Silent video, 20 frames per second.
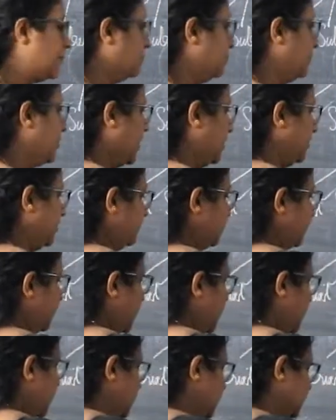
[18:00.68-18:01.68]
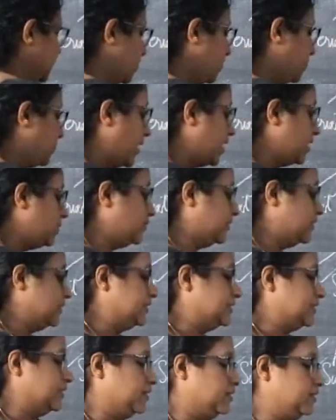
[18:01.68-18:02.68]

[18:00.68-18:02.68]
bulb. So bulb is